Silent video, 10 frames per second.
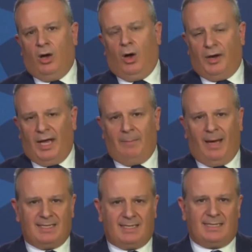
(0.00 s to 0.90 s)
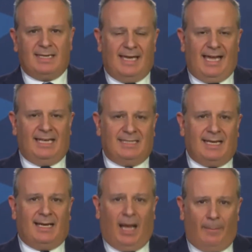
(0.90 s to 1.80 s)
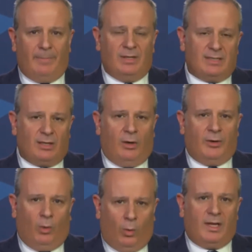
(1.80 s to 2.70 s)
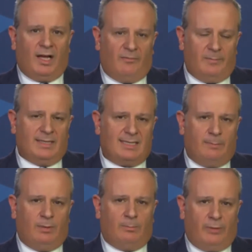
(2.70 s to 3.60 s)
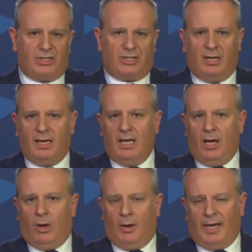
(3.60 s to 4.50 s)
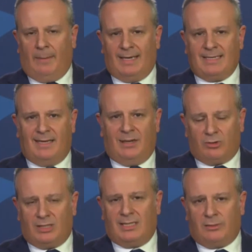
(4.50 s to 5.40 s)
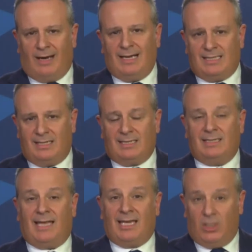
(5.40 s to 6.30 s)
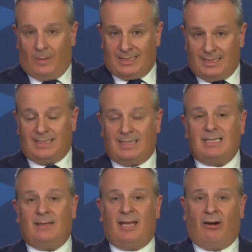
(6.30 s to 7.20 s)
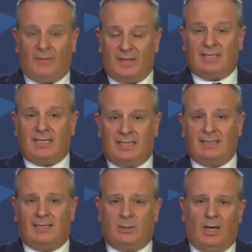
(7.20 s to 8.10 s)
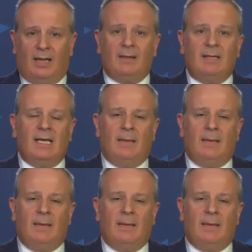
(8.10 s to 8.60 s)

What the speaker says: on Hamas. It is incumbent on all governments to put pressure on Hamas. They're not just Israeli citizens, they're US citizens, and there are other citizens as well.